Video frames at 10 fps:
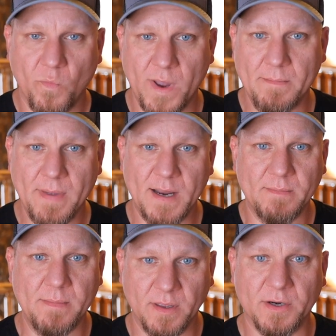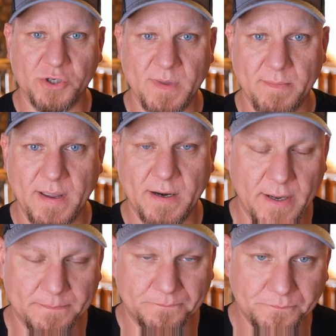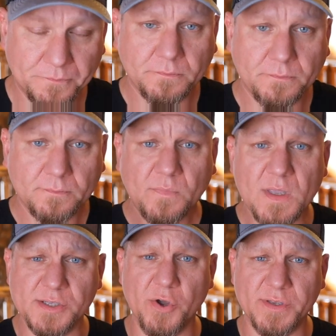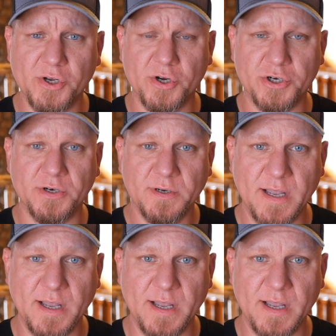wedding band, maybe they're going to show me the band, right? So the searcher